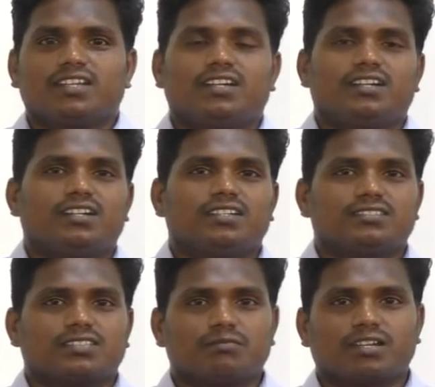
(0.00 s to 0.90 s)
uh,
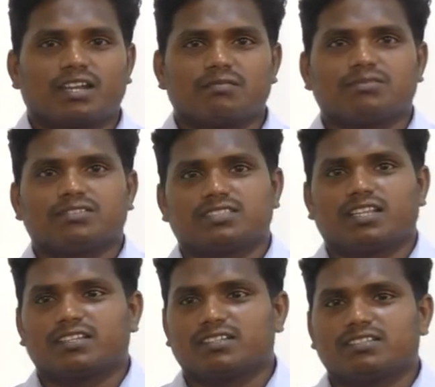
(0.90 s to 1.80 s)
some help it's
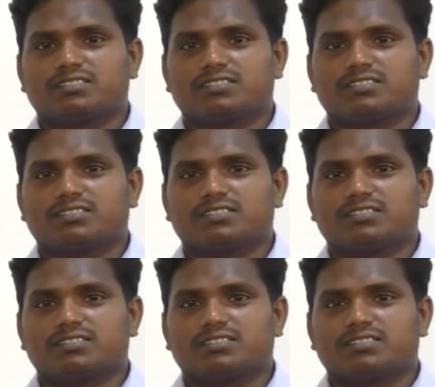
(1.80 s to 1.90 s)
like uh,